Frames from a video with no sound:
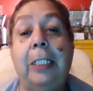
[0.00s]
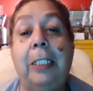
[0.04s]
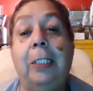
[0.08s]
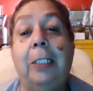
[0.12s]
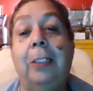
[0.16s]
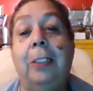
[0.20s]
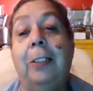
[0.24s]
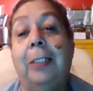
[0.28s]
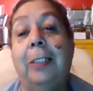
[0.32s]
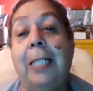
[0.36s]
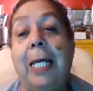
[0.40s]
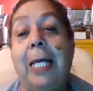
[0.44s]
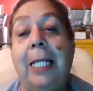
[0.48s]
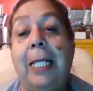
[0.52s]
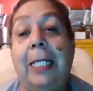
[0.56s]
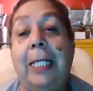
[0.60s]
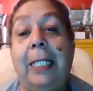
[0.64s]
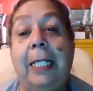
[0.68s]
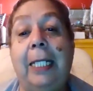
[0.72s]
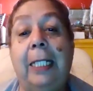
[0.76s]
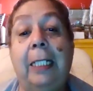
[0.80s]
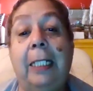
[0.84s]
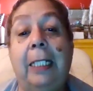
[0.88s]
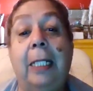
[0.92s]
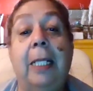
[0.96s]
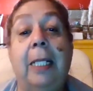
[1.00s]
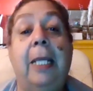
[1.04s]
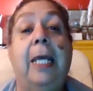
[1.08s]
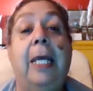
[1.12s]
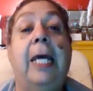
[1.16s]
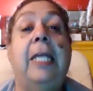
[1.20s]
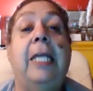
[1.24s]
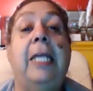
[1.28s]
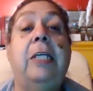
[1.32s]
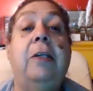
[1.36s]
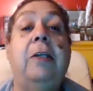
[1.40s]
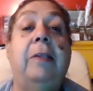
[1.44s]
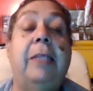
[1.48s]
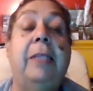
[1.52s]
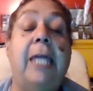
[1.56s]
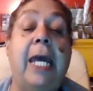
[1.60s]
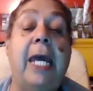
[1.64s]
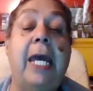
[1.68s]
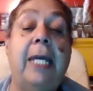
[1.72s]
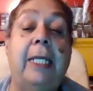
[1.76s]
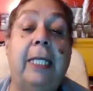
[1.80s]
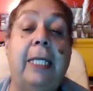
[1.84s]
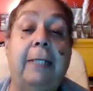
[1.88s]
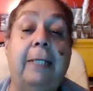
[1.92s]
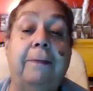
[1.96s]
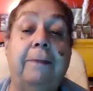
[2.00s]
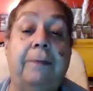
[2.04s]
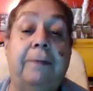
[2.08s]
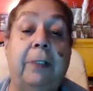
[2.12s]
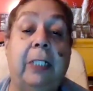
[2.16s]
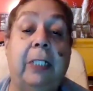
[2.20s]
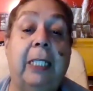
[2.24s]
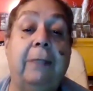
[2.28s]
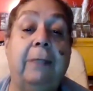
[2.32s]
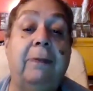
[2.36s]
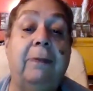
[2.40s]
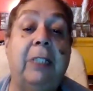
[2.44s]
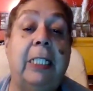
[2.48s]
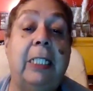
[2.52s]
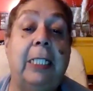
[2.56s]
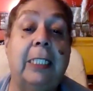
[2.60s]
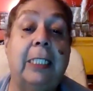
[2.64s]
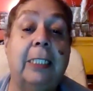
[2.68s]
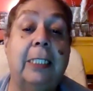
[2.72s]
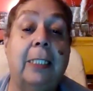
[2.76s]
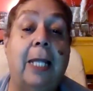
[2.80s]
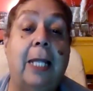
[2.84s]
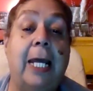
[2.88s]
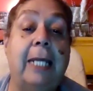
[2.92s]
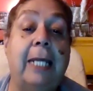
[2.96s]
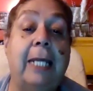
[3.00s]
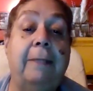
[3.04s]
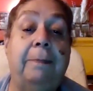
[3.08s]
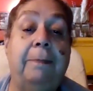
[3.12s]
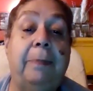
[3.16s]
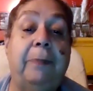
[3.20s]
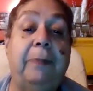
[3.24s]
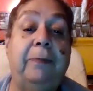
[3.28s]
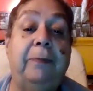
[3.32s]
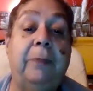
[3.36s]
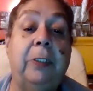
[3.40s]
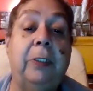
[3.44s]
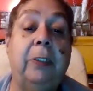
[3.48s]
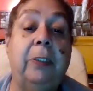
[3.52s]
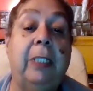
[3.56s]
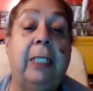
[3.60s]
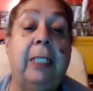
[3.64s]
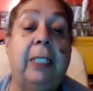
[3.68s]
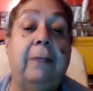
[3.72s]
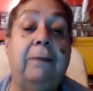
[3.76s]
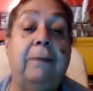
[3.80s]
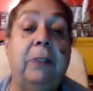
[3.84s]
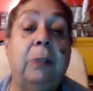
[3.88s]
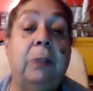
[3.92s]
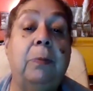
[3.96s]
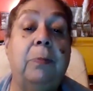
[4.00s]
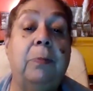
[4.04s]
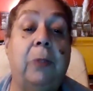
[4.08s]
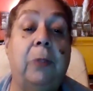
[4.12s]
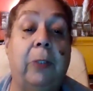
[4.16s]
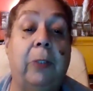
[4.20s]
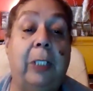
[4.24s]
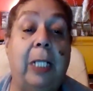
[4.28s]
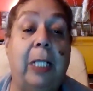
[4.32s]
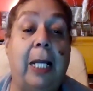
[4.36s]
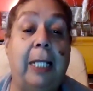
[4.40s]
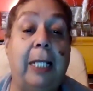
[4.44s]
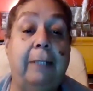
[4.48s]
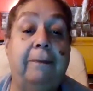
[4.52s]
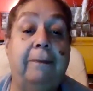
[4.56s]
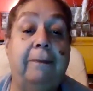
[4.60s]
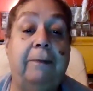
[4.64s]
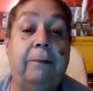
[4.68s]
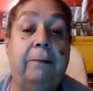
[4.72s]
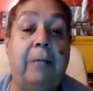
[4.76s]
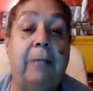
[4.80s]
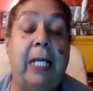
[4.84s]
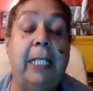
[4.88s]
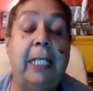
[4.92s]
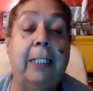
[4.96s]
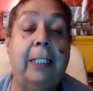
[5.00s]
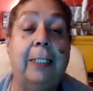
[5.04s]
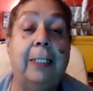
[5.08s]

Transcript: You look at it and you thank it for giving its life to give you more life, right?